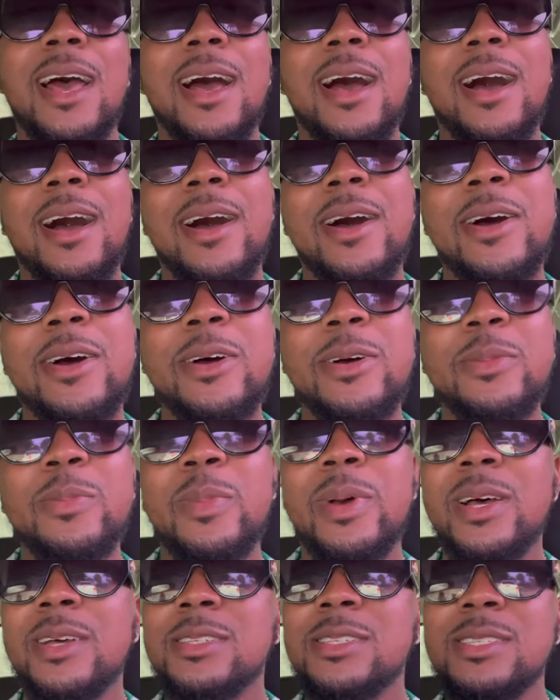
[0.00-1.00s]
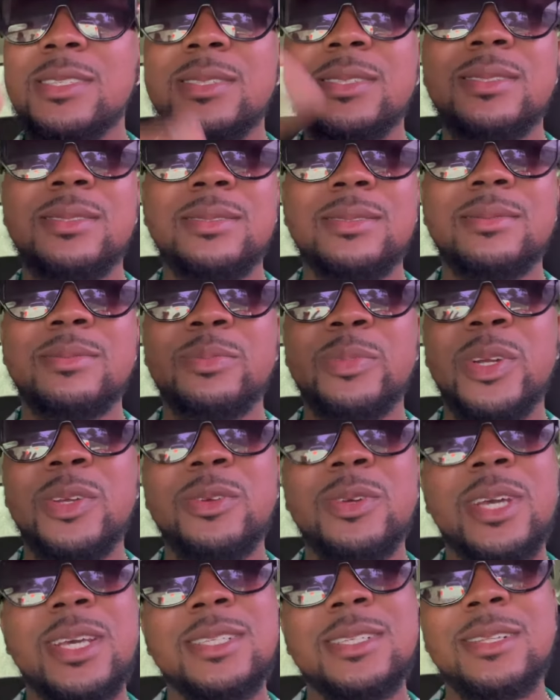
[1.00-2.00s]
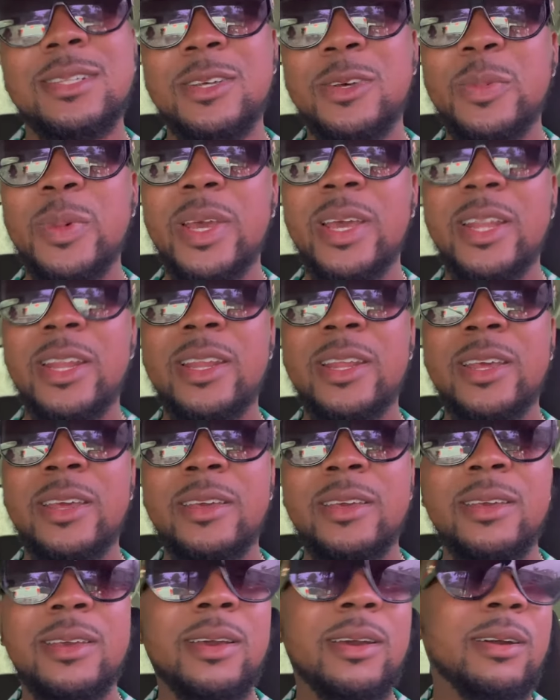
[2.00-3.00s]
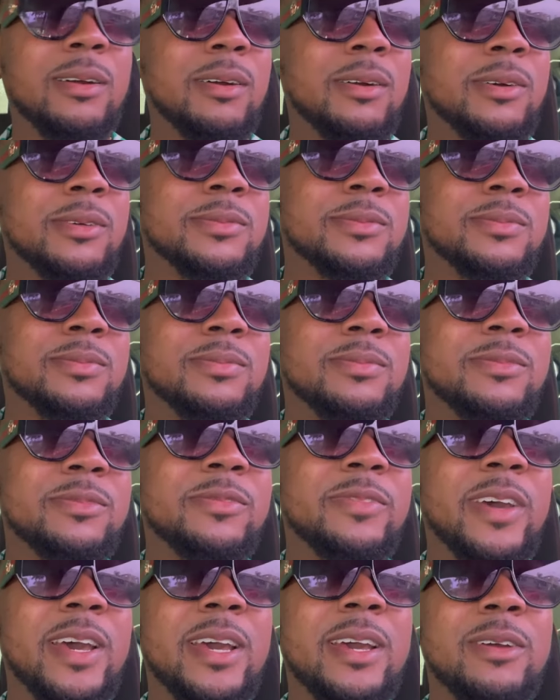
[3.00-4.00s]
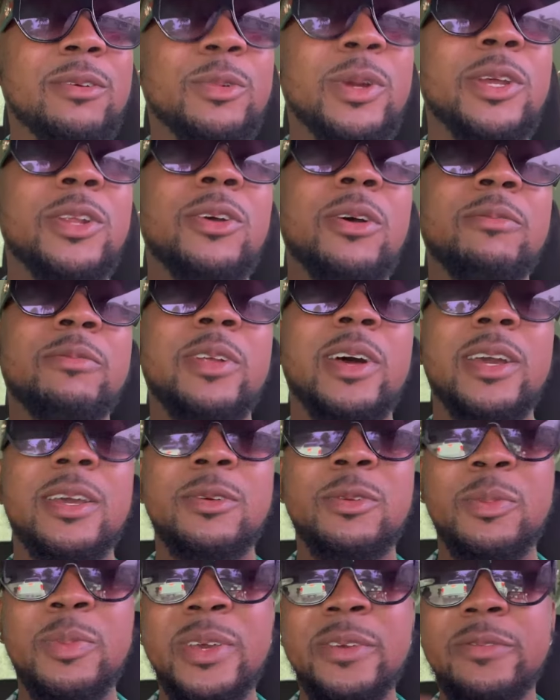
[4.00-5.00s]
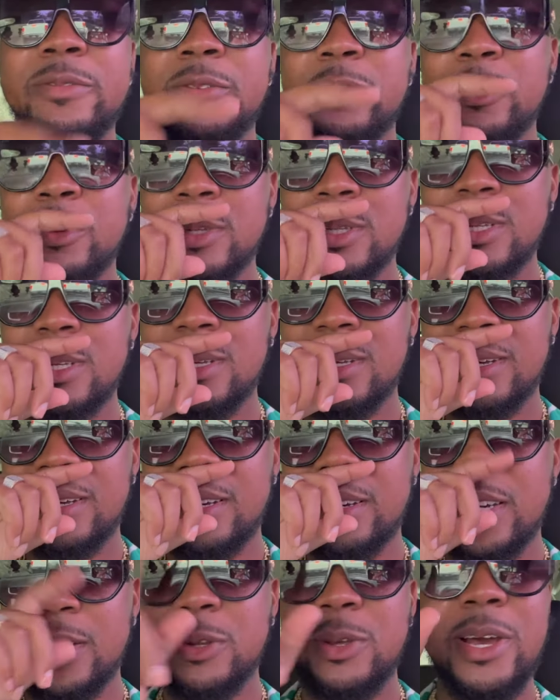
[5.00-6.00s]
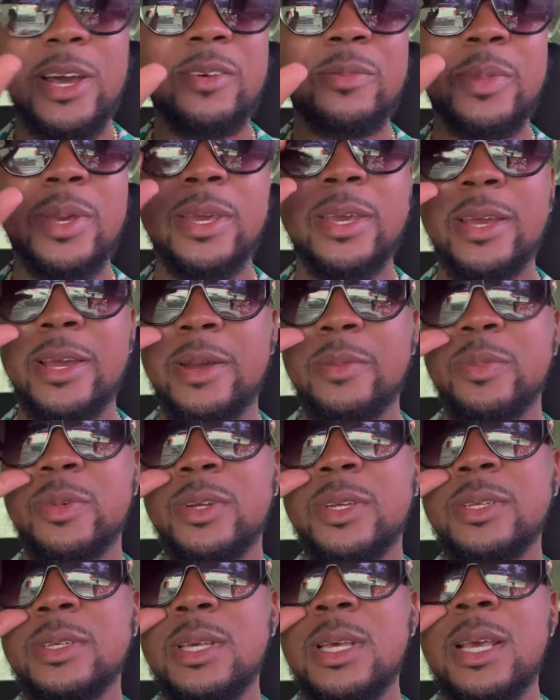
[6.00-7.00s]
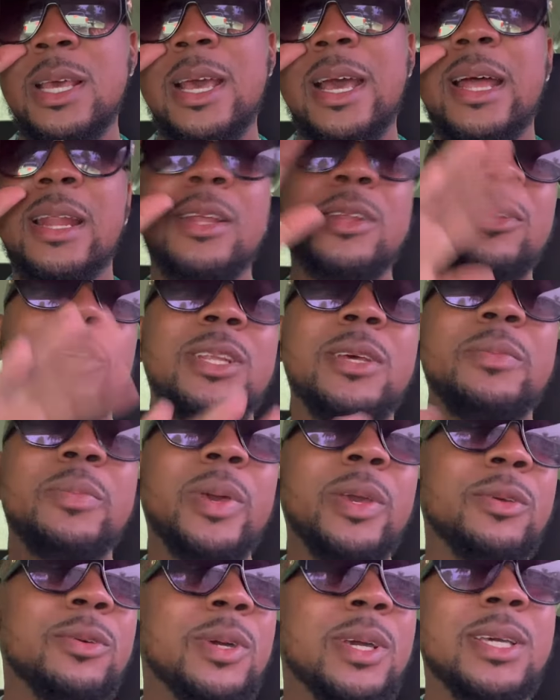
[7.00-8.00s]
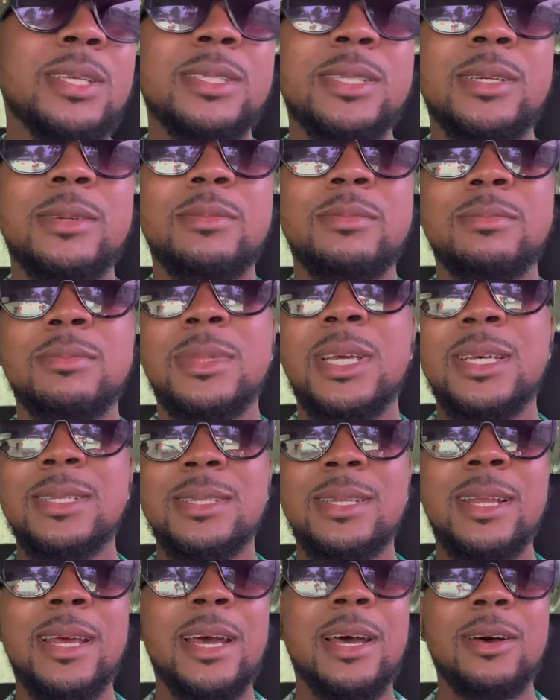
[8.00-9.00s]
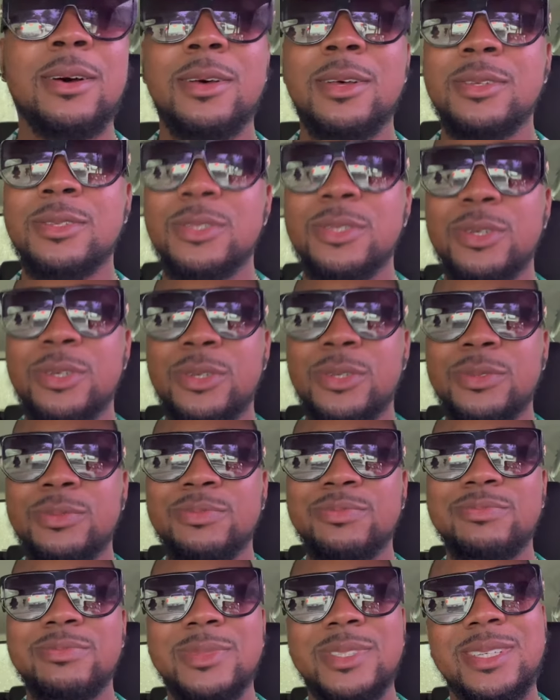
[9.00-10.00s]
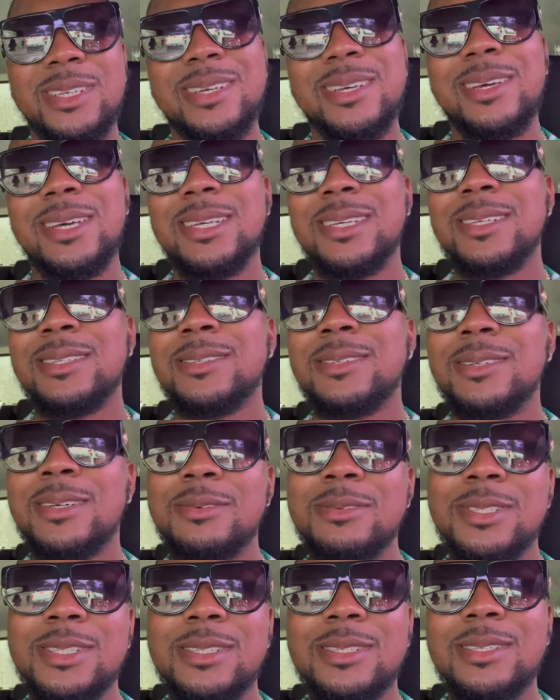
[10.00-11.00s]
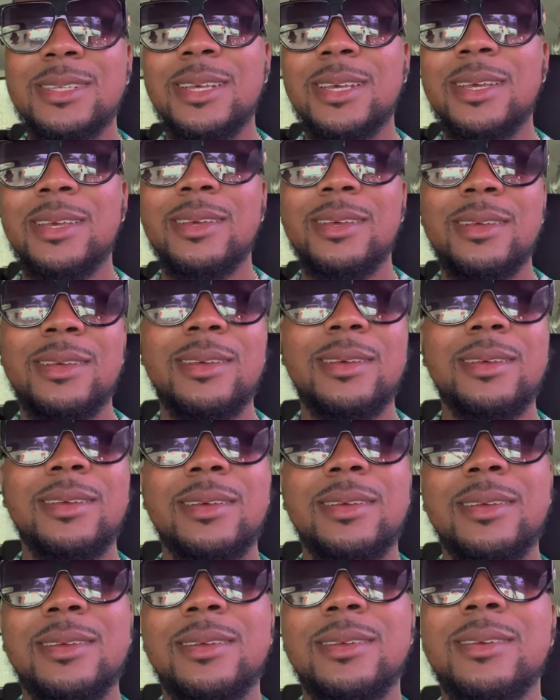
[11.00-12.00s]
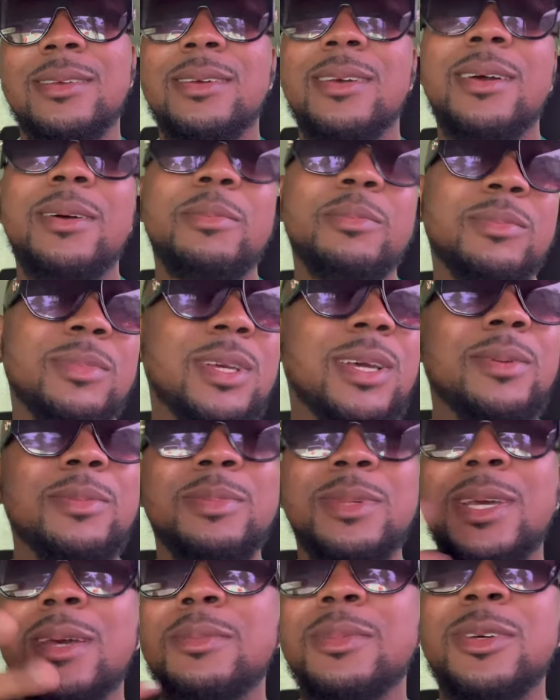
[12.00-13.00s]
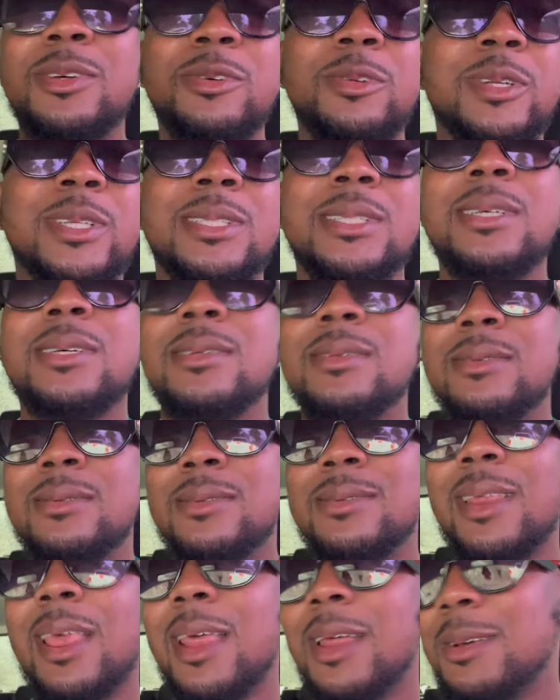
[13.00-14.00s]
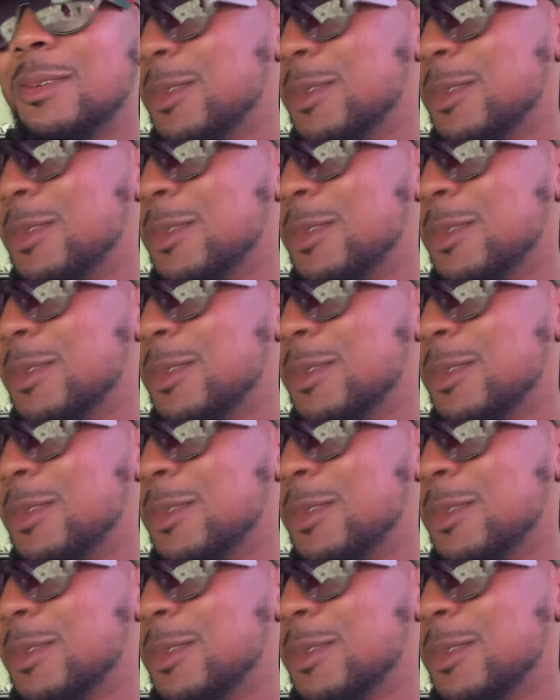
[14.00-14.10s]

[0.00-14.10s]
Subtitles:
I'll just bring you guys a little bit in the fit. Right now I'm vlogging with my phone. I don't have my camera. And I know I didn't pick you guys up yesterday at all, so you know, I was just like, come, go. What's up?